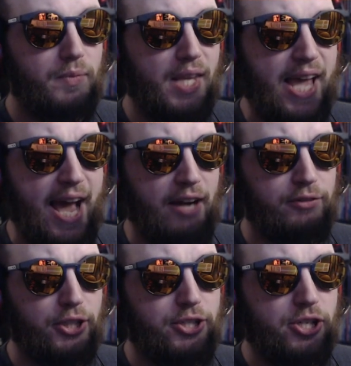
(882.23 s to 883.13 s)

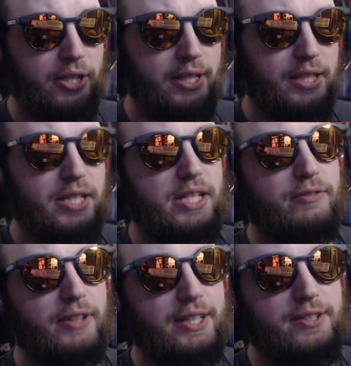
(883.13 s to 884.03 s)
average
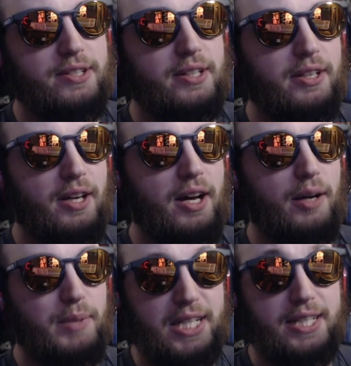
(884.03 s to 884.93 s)
defense,
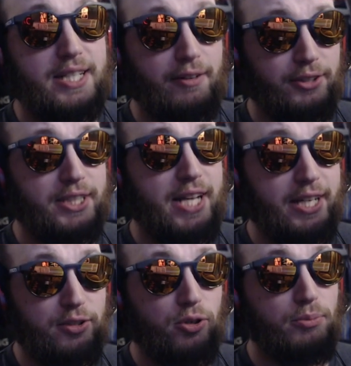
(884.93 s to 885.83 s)
he can definitely
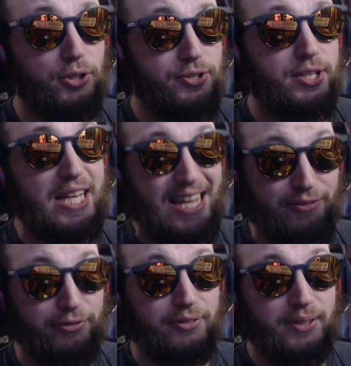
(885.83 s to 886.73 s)
tank normals
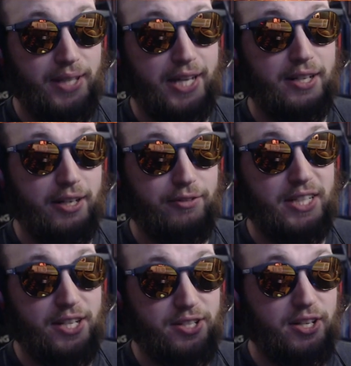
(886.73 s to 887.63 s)
if he
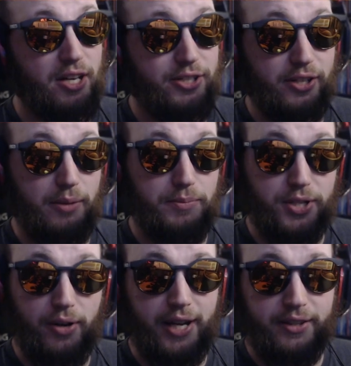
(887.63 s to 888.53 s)
doesn't dodge them.
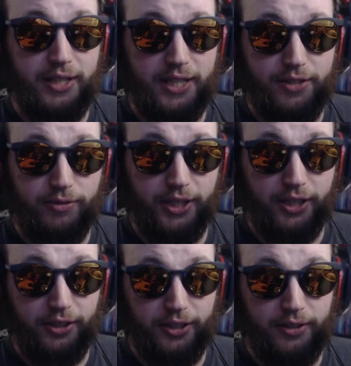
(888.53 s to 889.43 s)
So I think that's really
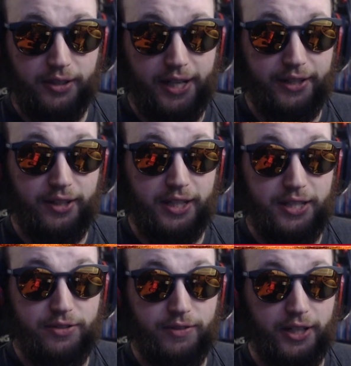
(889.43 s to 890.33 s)
good. I think
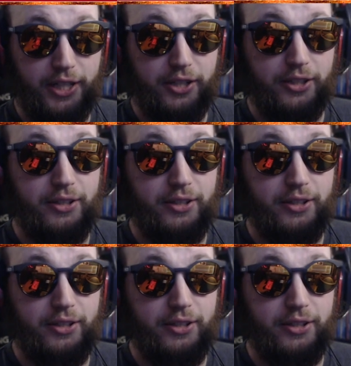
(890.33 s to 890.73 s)
he's very good.